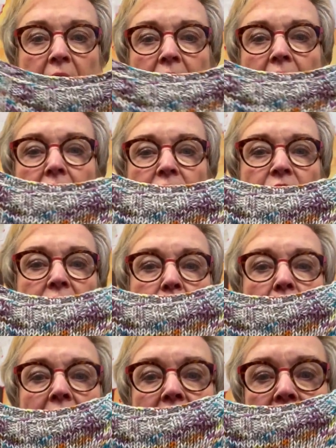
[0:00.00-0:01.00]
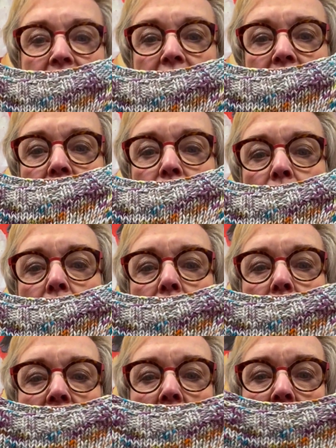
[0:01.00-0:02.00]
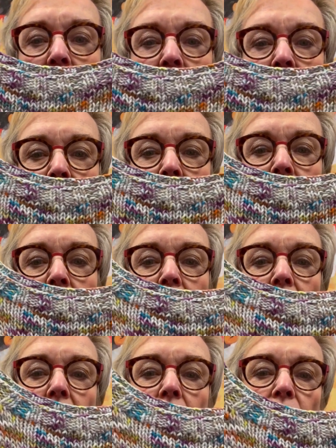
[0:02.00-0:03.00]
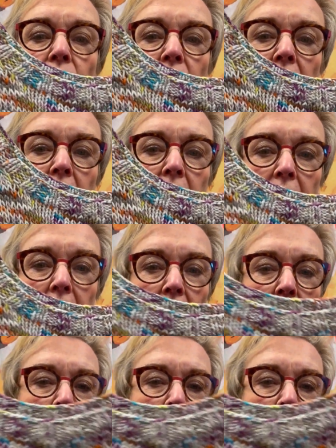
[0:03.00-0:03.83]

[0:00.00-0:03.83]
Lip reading: It just makes this mottled, really